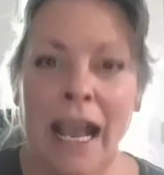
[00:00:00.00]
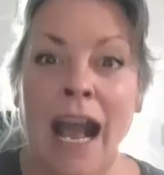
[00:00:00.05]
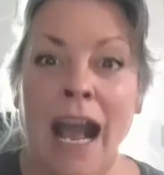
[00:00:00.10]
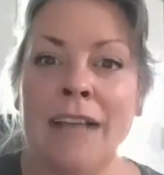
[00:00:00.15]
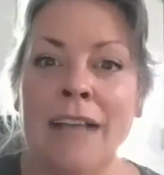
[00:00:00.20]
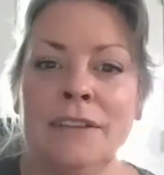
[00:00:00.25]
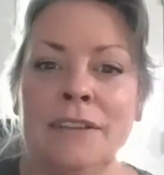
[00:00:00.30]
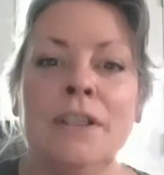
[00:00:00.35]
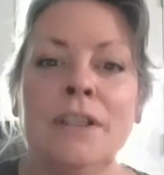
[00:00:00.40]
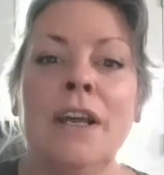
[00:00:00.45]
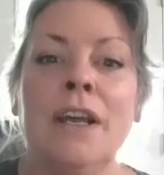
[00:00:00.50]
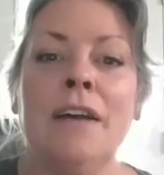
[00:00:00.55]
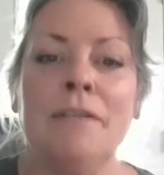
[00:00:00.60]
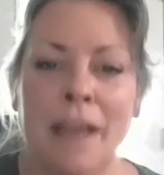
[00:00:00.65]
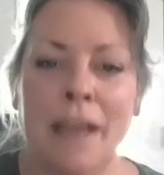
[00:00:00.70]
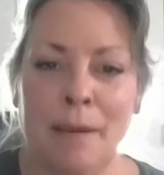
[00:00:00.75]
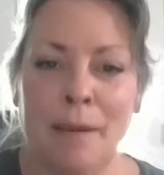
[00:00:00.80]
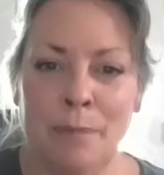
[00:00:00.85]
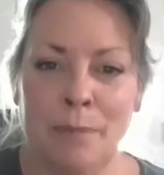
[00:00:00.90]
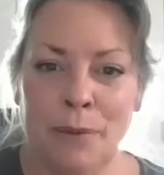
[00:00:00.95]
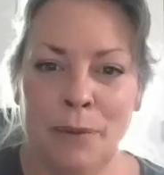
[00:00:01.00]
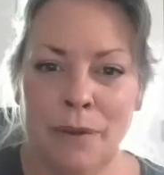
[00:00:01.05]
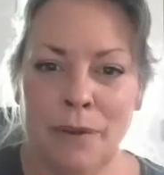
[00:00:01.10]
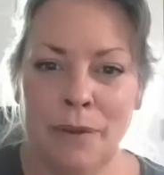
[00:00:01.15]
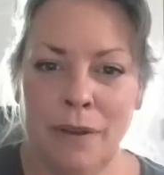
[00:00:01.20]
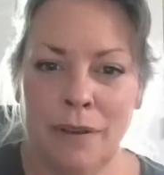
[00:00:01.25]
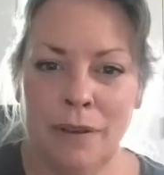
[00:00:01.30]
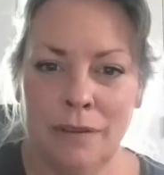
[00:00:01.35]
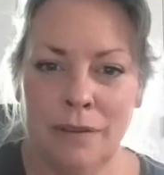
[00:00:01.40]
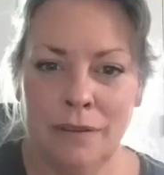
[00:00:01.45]
I love that
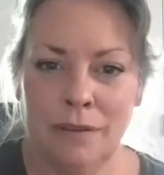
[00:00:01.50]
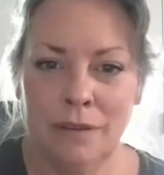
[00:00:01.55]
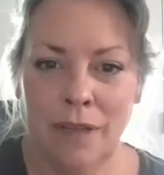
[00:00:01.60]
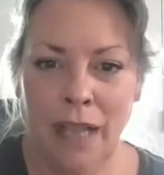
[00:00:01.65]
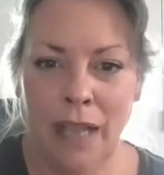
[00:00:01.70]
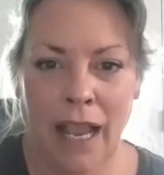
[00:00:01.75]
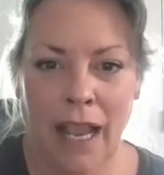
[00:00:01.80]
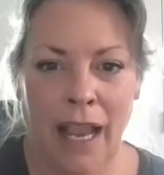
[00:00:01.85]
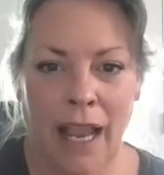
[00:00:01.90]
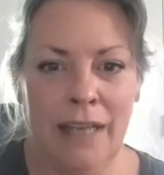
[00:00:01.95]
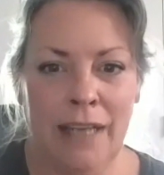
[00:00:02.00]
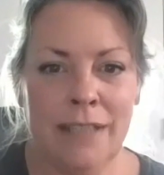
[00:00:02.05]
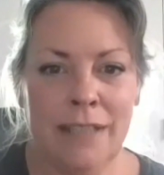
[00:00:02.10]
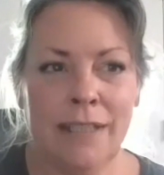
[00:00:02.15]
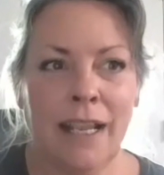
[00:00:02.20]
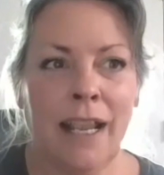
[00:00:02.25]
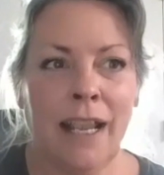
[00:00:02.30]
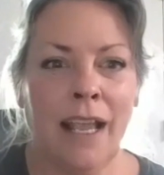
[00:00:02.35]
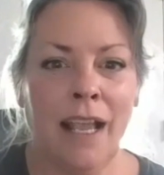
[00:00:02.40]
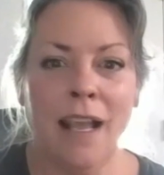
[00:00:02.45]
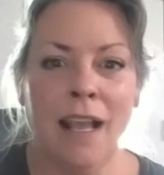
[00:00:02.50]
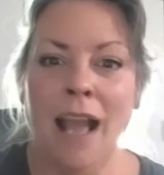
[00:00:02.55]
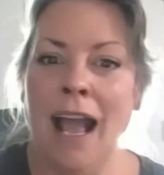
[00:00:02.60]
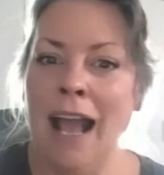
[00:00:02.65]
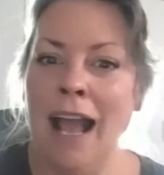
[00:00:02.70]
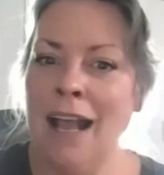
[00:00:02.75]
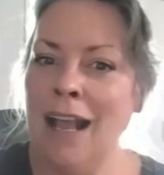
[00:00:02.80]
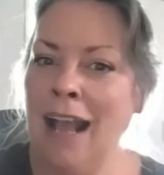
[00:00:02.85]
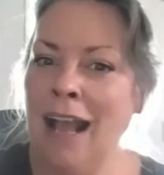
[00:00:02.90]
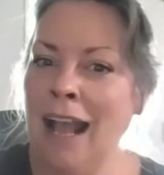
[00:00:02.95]
book. Thank and you. it's like,
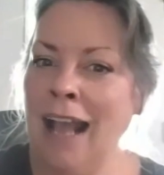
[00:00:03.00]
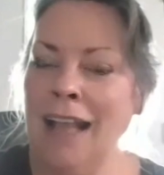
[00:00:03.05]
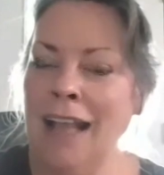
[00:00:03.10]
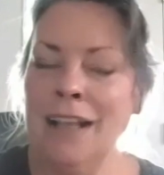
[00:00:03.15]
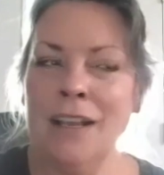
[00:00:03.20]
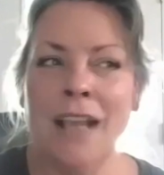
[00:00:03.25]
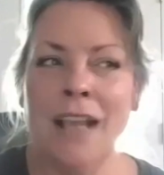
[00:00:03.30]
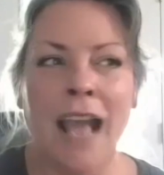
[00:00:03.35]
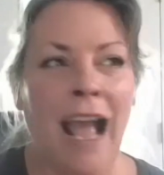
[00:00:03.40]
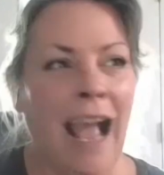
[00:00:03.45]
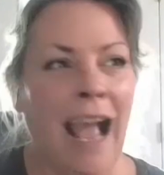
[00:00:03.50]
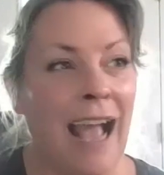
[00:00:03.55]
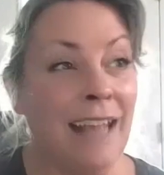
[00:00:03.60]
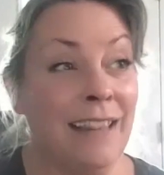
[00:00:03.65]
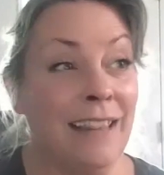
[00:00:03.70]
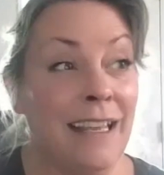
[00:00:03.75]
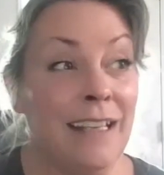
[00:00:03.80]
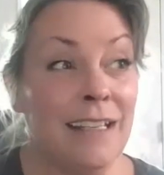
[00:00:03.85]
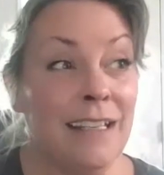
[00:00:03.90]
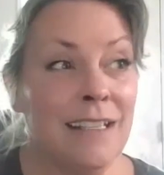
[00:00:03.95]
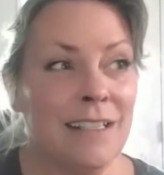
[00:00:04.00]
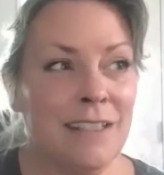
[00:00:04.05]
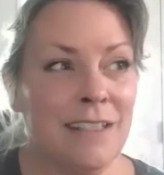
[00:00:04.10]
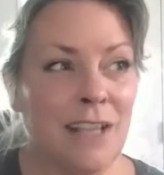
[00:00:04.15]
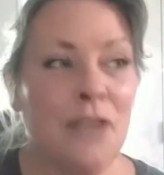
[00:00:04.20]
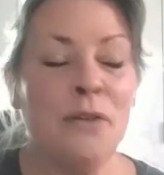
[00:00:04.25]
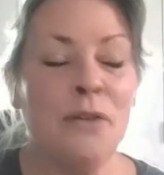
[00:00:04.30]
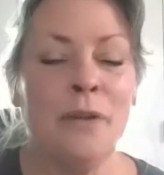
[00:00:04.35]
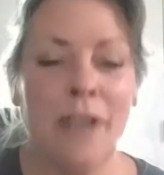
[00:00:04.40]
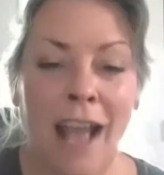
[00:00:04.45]
I I think
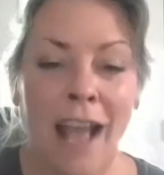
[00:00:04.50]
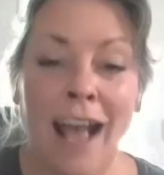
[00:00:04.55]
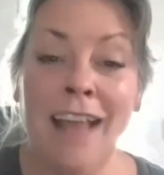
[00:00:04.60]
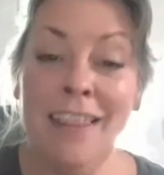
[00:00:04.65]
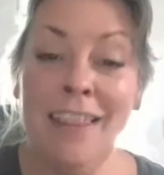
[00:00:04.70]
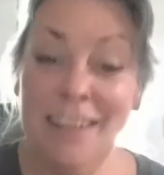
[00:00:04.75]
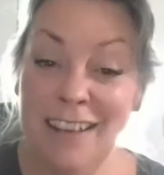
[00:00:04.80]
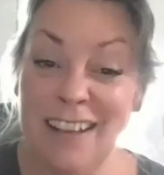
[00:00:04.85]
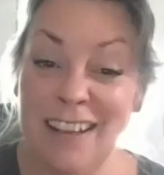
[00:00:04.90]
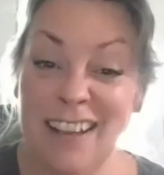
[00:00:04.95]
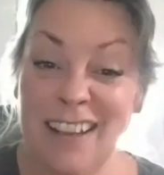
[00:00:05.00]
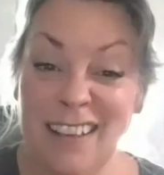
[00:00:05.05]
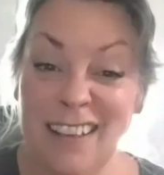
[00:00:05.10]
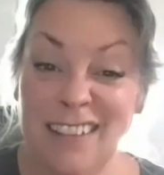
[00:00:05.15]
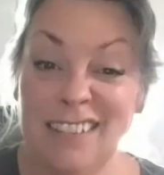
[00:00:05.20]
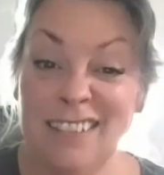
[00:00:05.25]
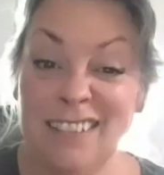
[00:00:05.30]
Southern Gothic.